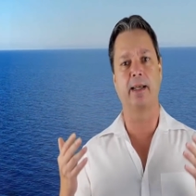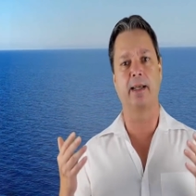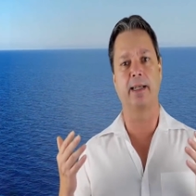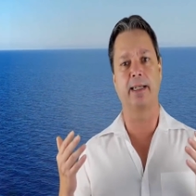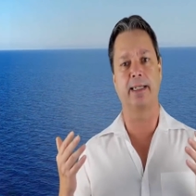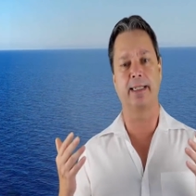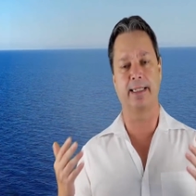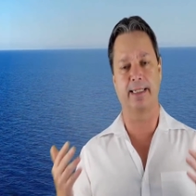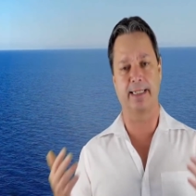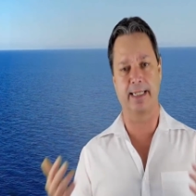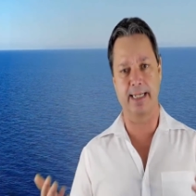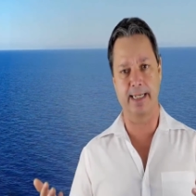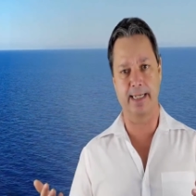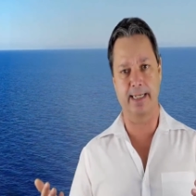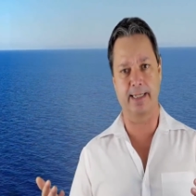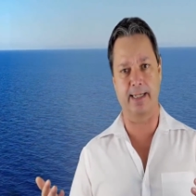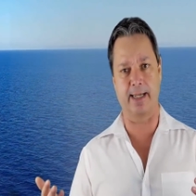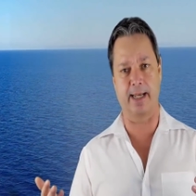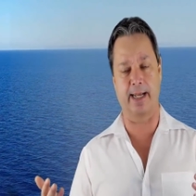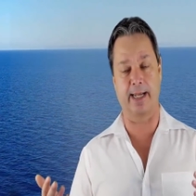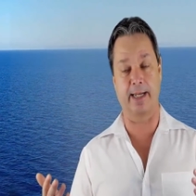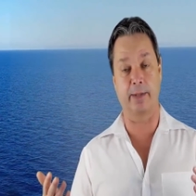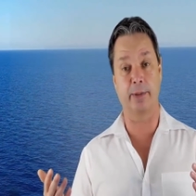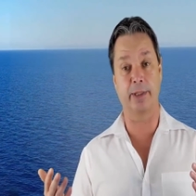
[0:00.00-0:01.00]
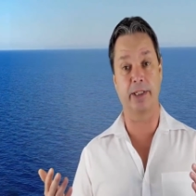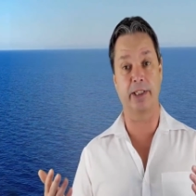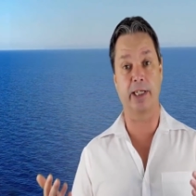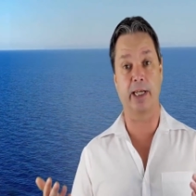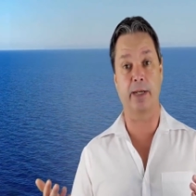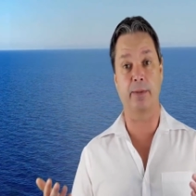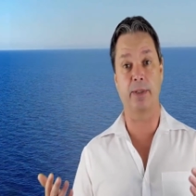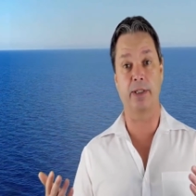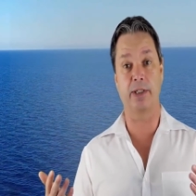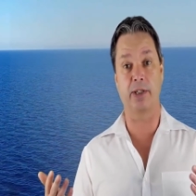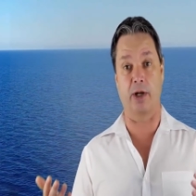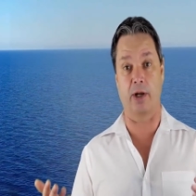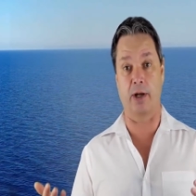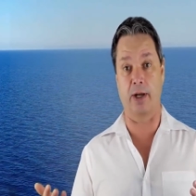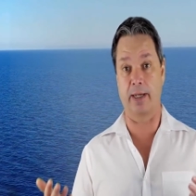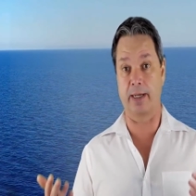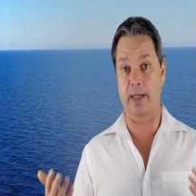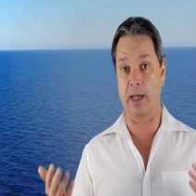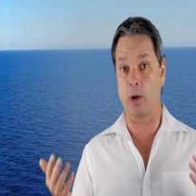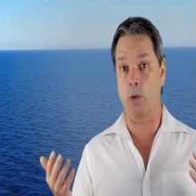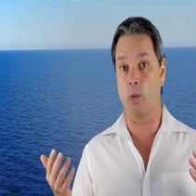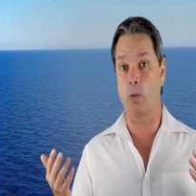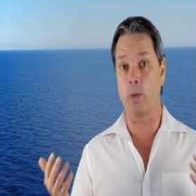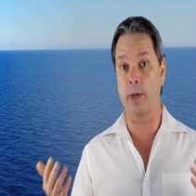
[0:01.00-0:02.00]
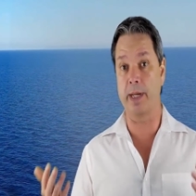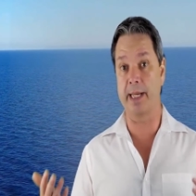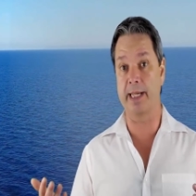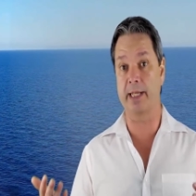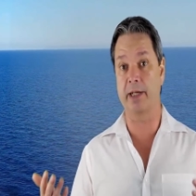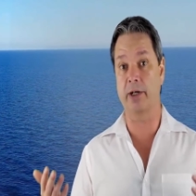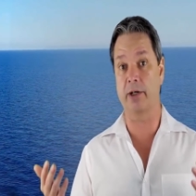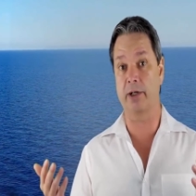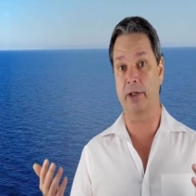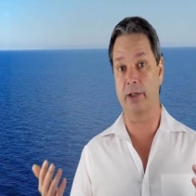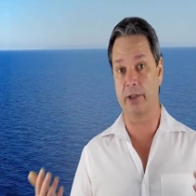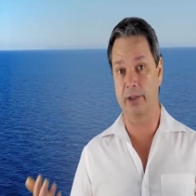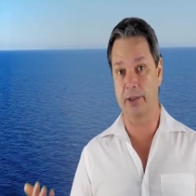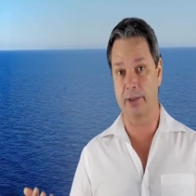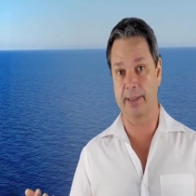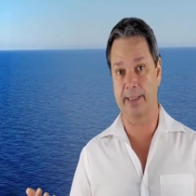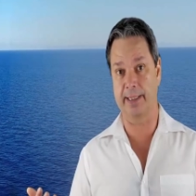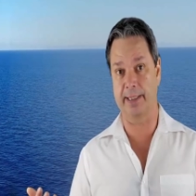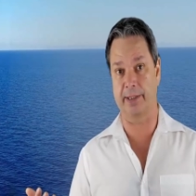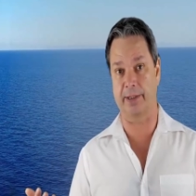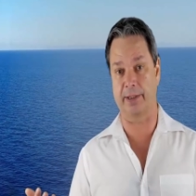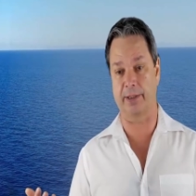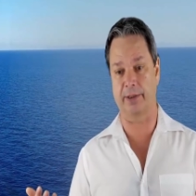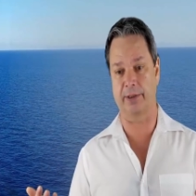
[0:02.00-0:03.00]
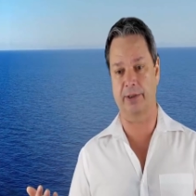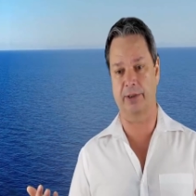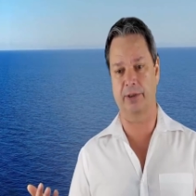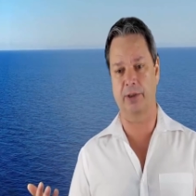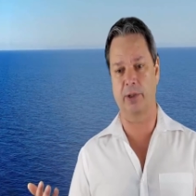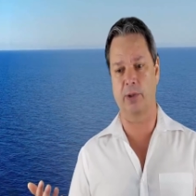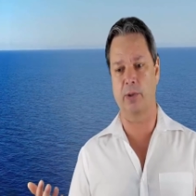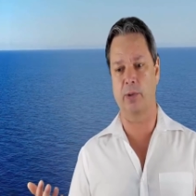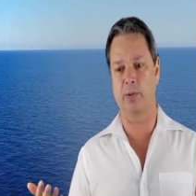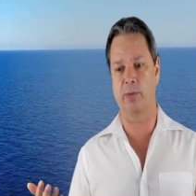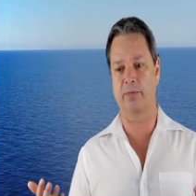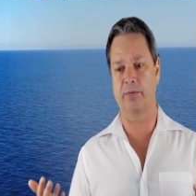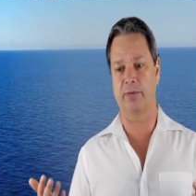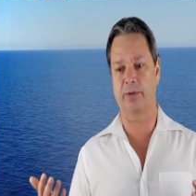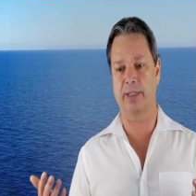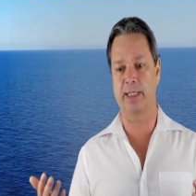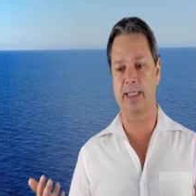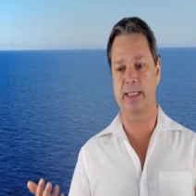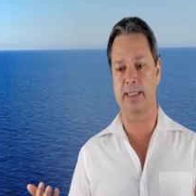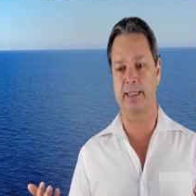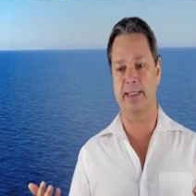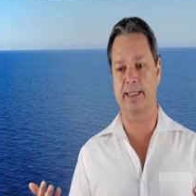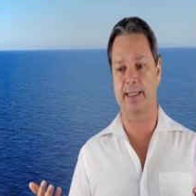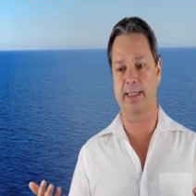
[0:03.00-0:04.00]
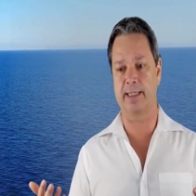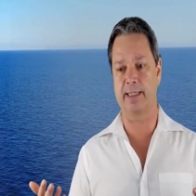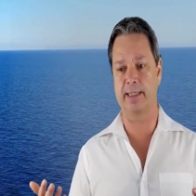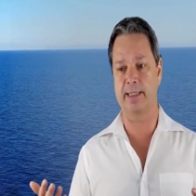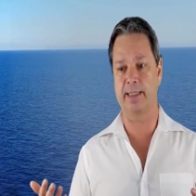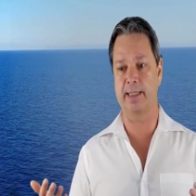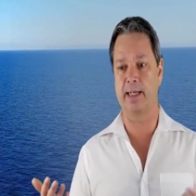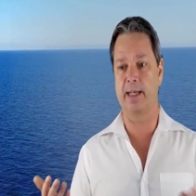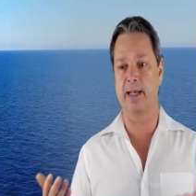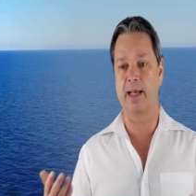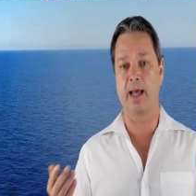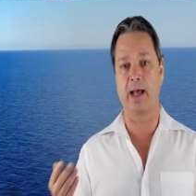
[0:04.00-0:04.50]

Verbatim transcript: seaside which i was on a week earlier so for instance